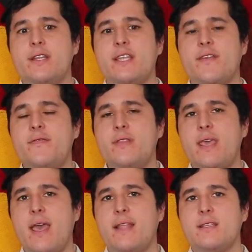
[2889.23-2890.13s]
it
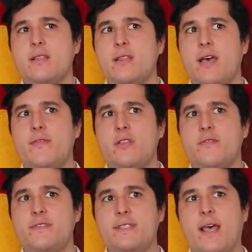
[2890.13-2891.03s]
definitely adds a level
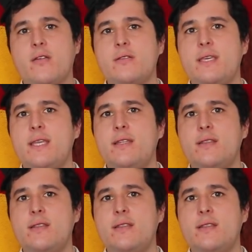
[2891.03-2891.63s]
of subtlety